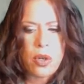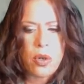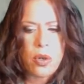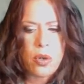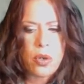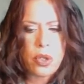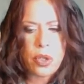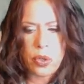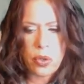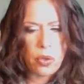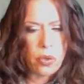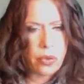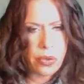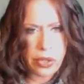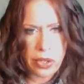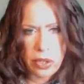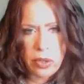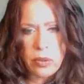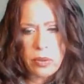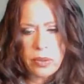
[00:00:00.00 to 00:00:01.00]
You don't
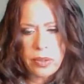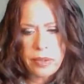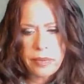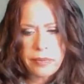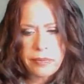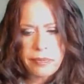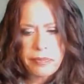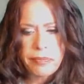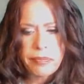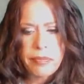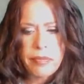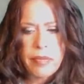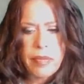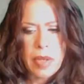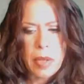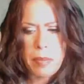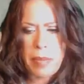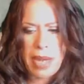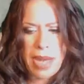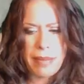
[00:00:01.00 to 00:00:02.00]
know?
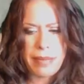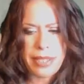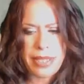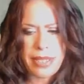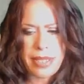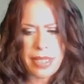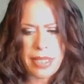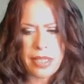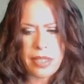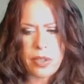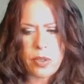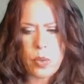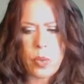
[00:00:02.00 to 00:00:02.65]
Bobby says,